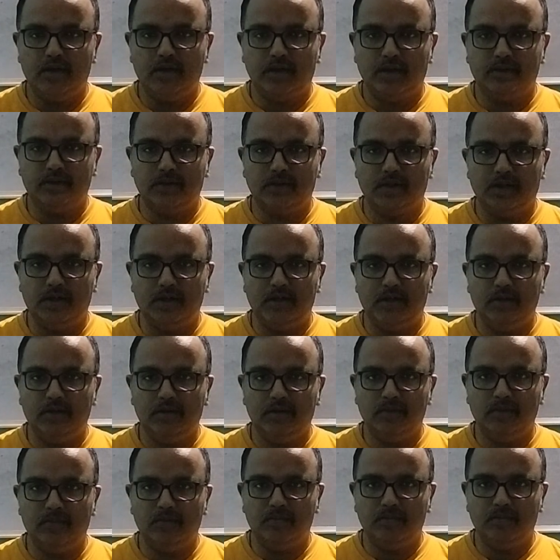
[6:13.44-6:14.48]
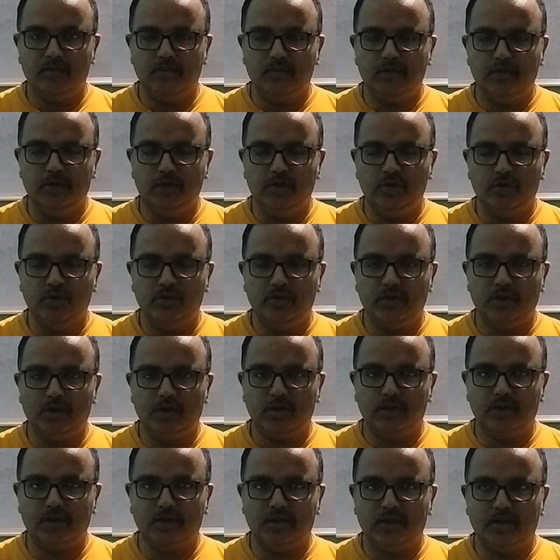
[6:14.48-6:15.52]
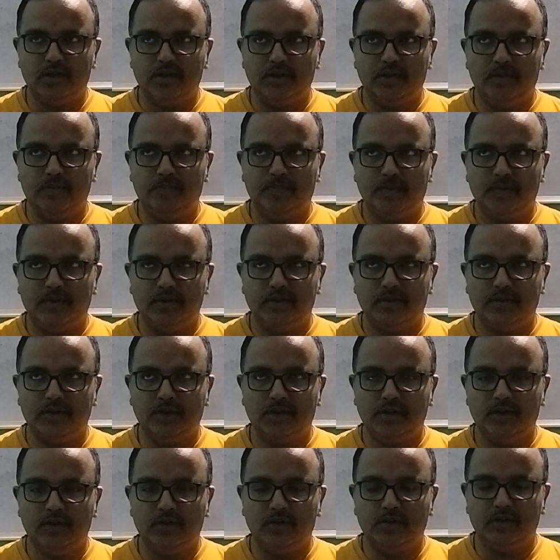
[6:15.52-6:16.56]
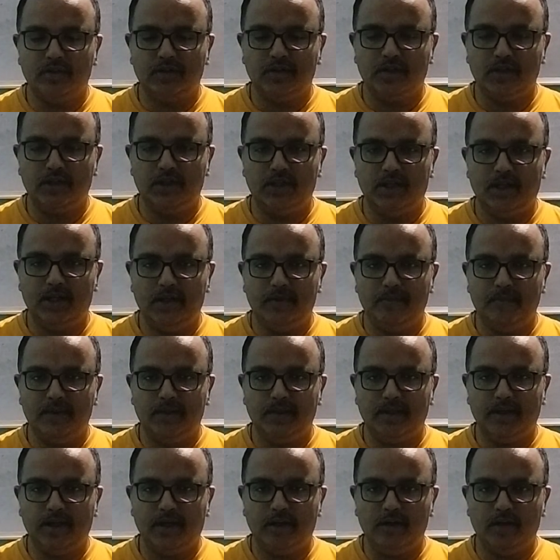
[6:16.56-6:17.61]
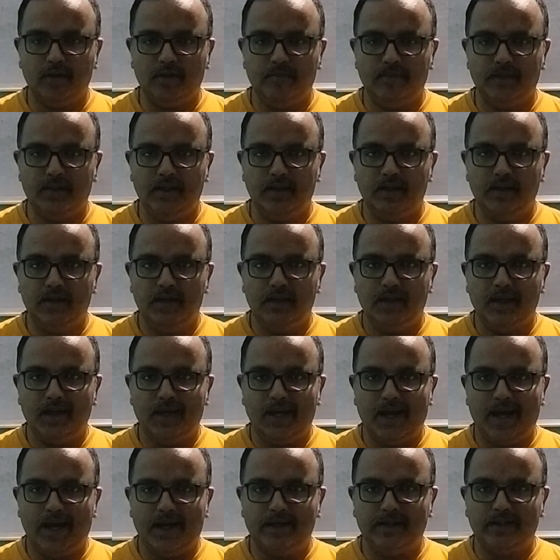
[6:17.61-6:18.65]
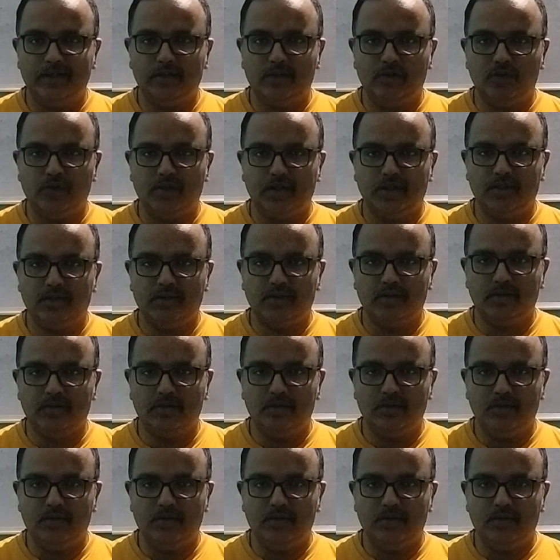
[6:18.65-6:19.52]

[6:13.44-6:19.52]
a third user or a third person or a third element cannot be added to the